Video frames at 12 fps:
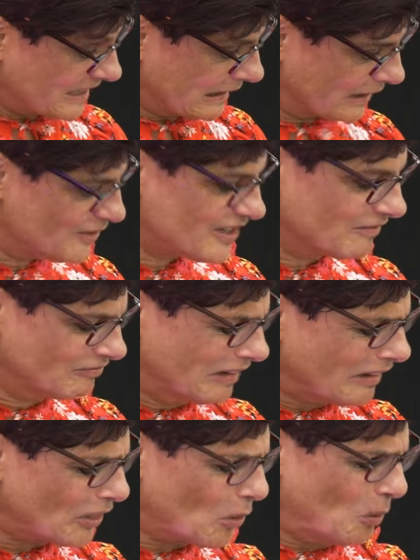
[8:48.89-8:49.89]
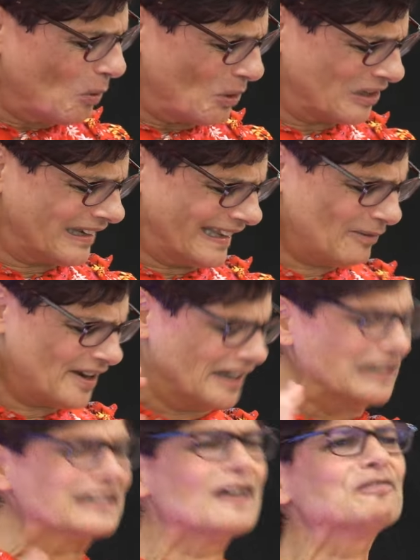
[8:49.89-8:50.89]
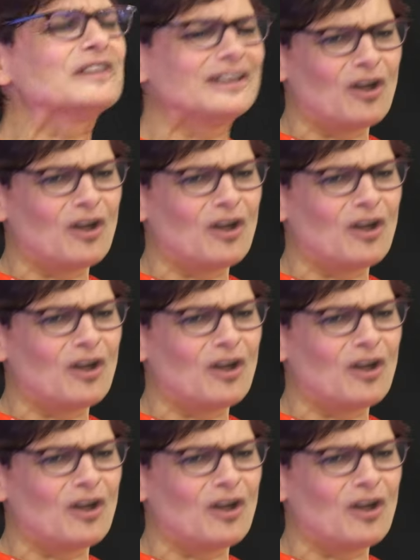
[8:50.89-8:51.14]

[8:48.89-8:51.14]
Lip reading: including rather awkwardly when a lovely